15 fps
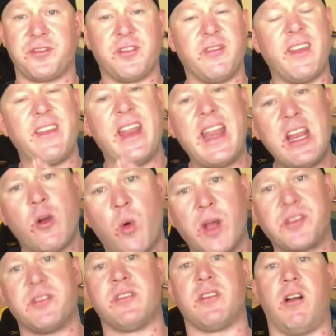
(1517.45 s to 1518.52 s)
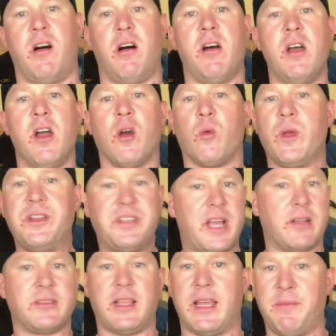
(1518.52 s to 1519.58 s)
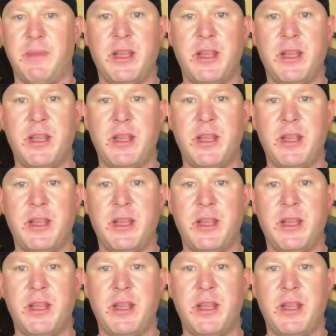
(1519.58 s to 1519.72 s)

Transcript: So if you have any questions at all, reach out to like